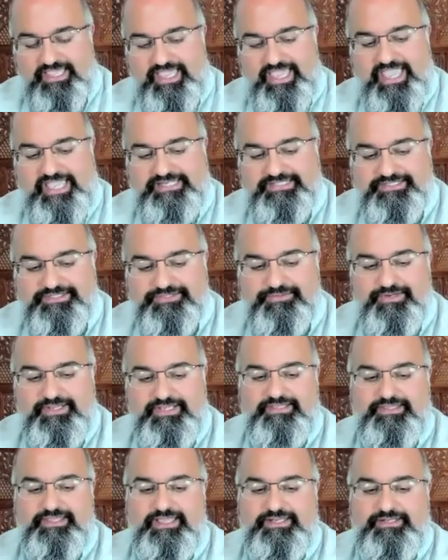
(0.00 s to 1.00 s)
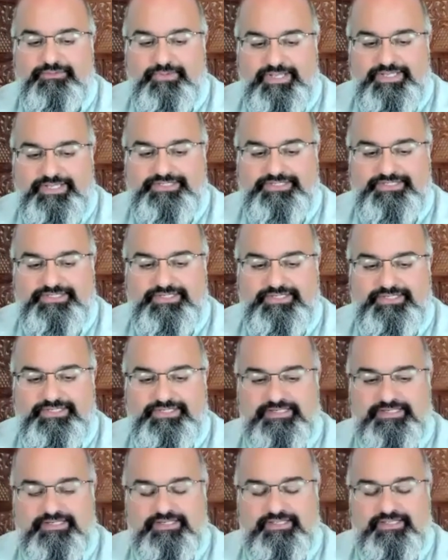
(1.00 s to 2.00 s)
answering that
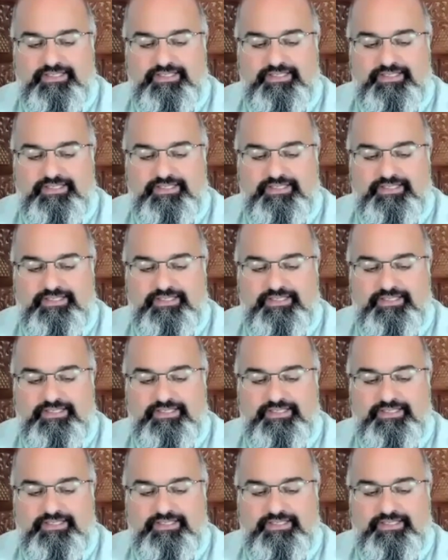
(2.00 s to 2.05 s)
question